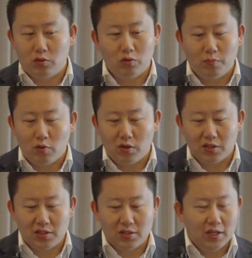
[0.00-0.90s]
2
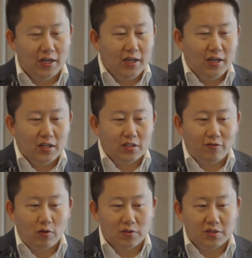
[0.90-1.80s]
points in the
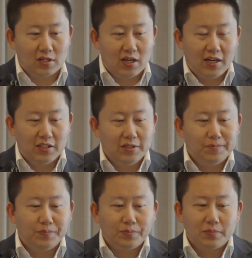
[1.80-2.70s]
following slide.
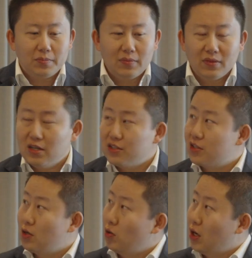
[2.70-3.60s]

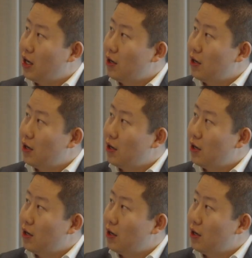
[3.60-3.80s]
So